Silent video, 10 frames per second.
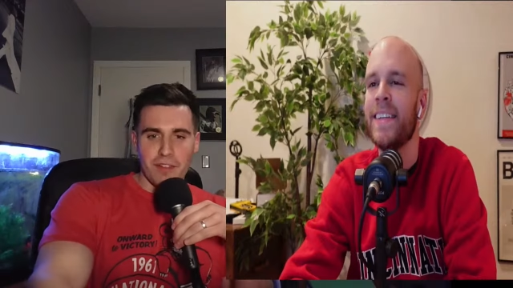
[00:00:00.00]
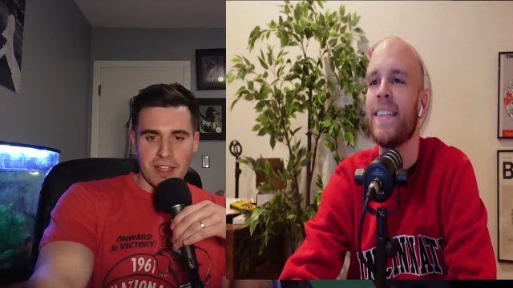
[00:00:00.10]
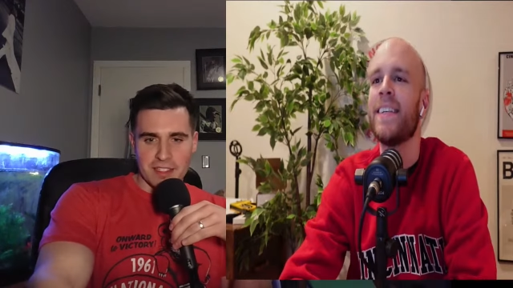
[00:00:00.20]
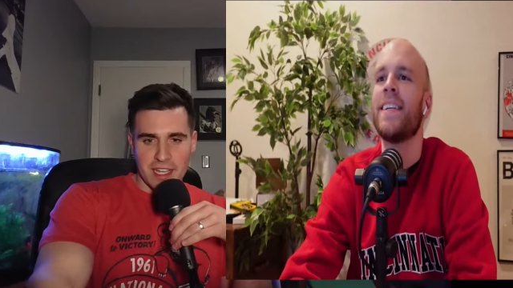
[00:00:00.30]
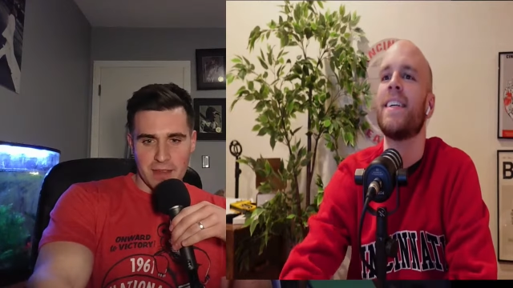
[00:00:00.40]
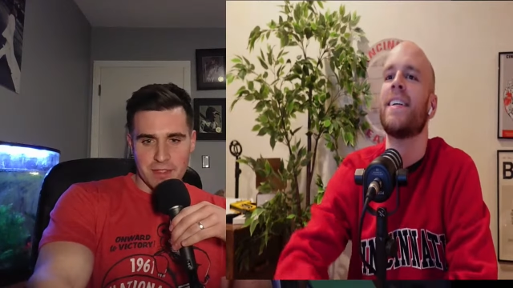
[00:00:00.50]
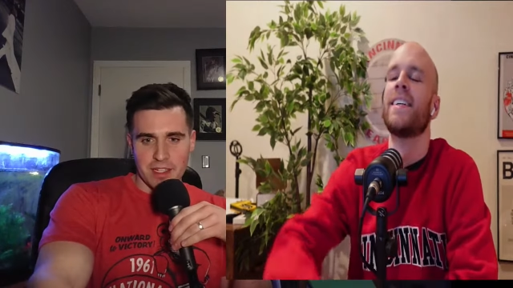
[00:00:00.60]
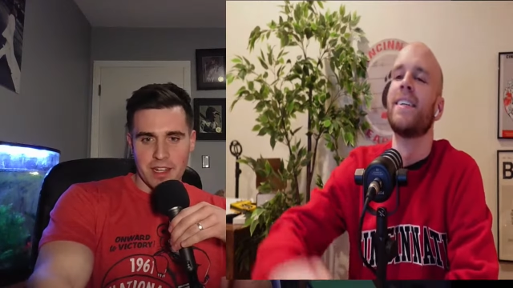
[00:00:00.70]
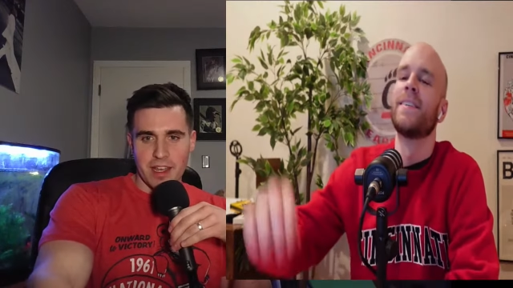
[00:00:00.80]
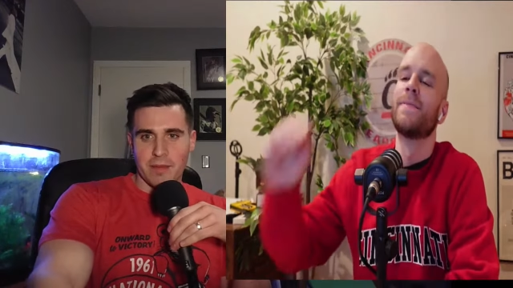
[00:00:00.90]
Speaker 1: less times than
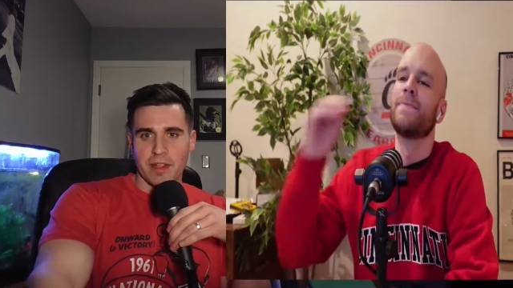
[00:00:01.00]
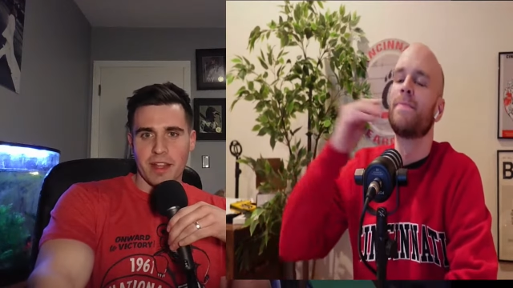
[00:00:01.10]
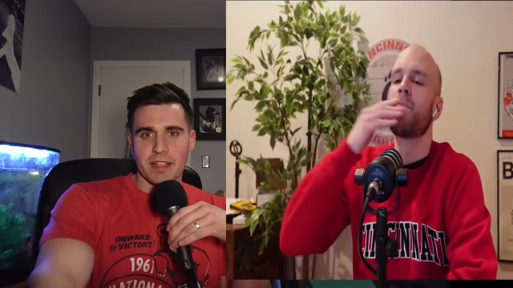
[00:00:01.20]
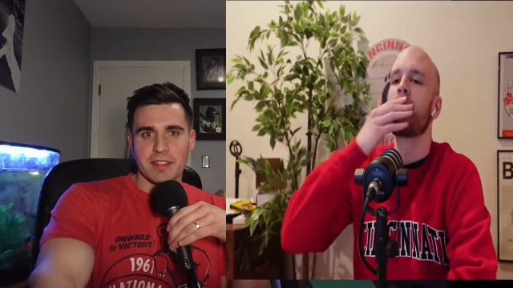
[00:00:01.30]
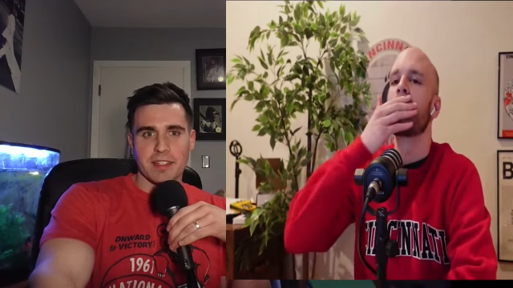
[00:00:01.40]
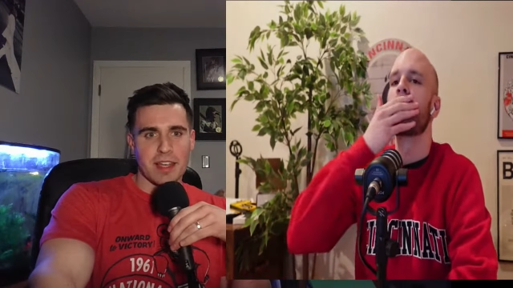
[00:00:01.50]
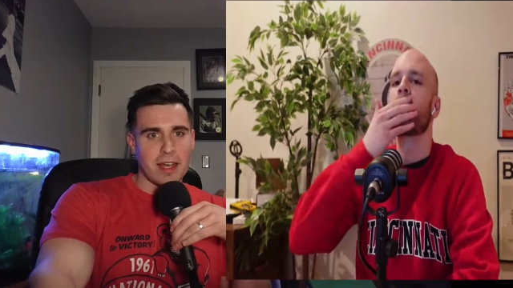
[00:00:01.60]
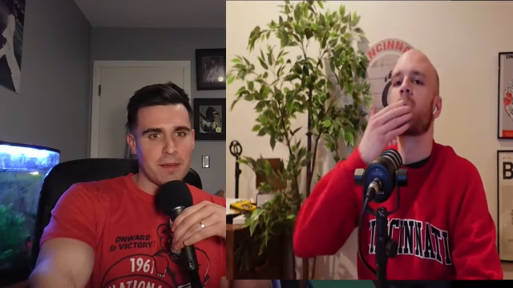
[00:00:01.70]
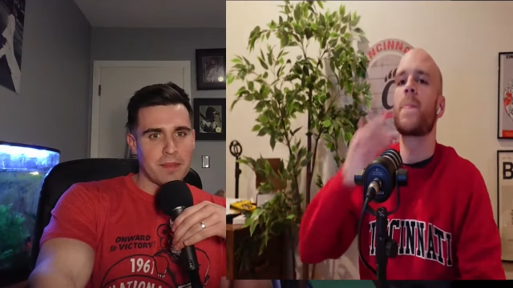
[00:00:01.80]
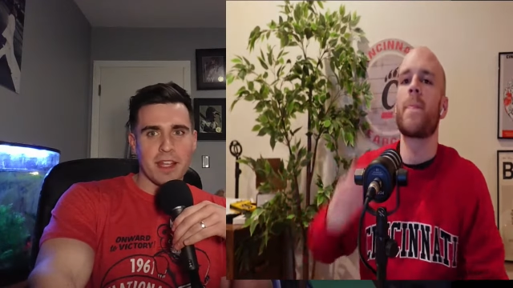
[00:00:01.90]
them, unless the
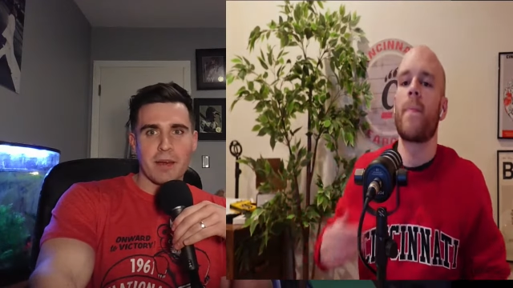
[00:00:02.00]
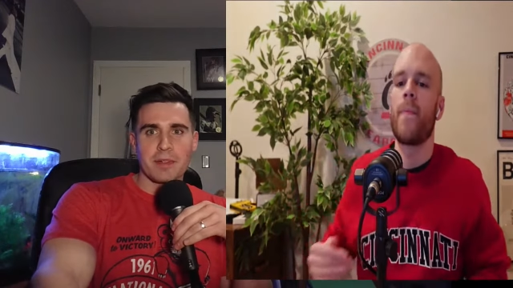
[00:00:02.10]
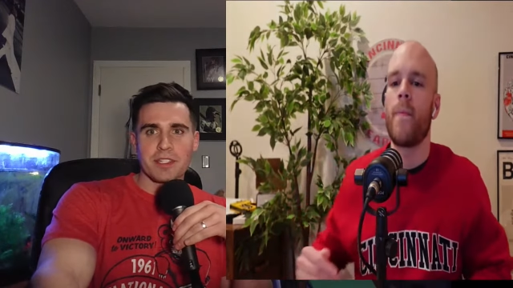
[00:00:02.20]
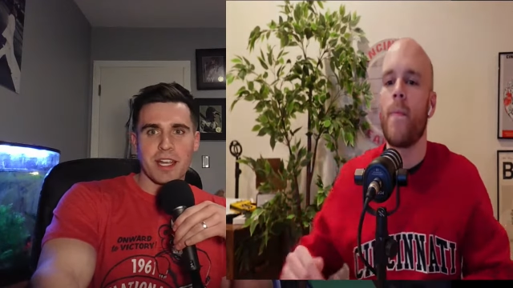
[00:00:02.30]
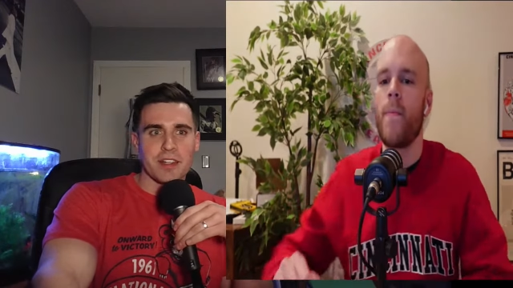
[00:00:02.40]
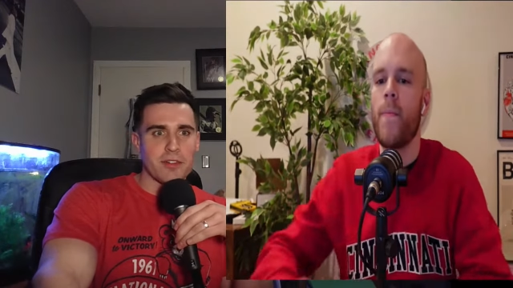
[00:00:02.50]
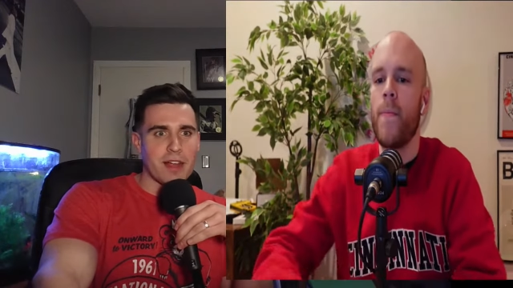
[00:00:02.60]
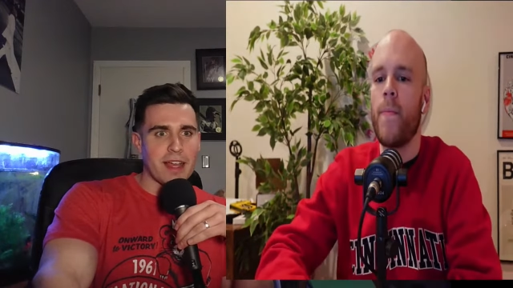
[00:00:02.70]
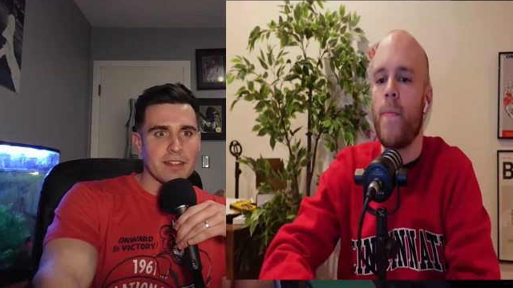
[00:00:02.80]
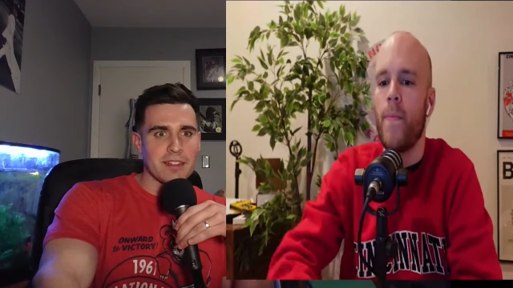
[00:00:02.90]
number's not
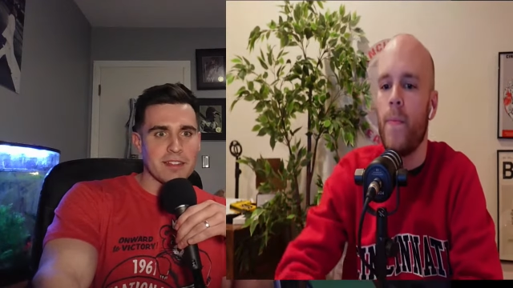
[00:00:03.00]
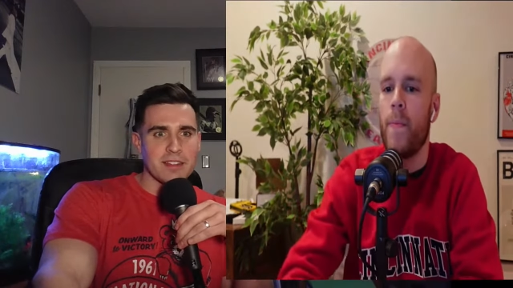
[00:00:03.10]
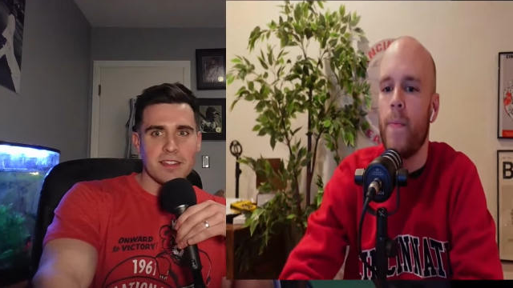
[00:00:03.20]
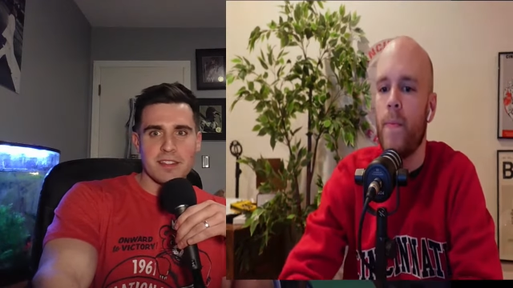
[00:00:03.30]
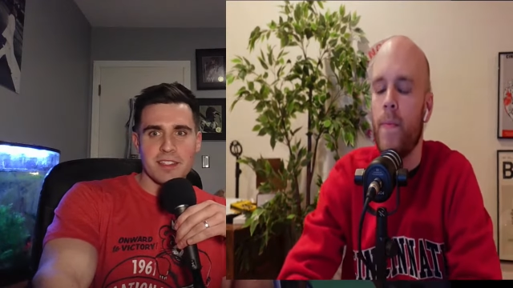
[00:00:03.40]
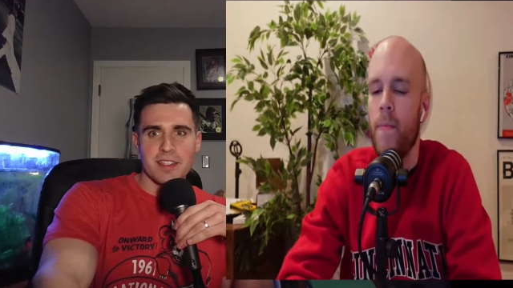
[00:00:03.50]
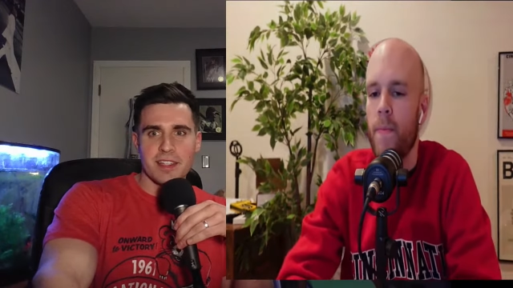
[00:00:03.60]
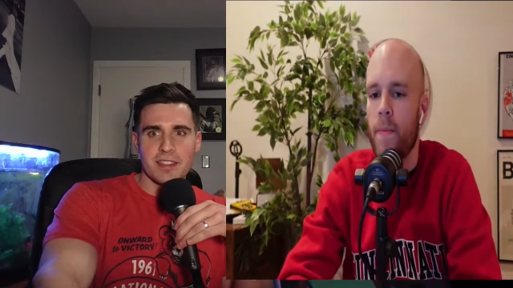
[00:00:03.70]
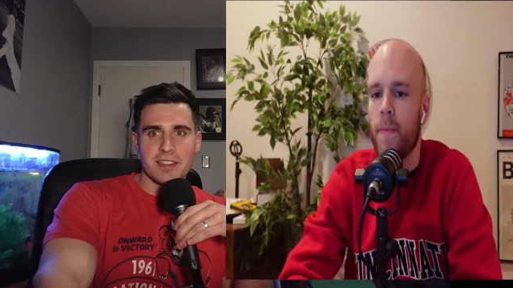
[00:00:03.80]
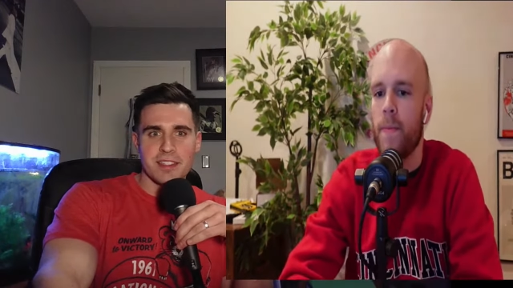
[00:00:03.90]
correct. Let's see
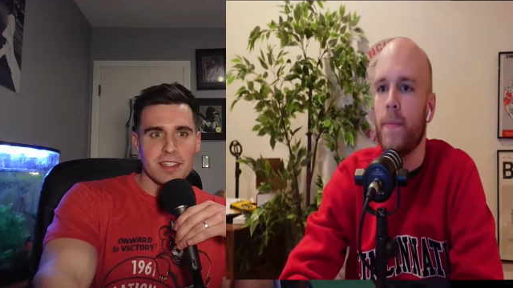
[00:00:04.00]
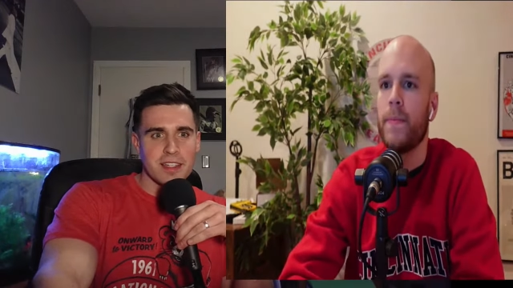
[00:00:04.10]
this.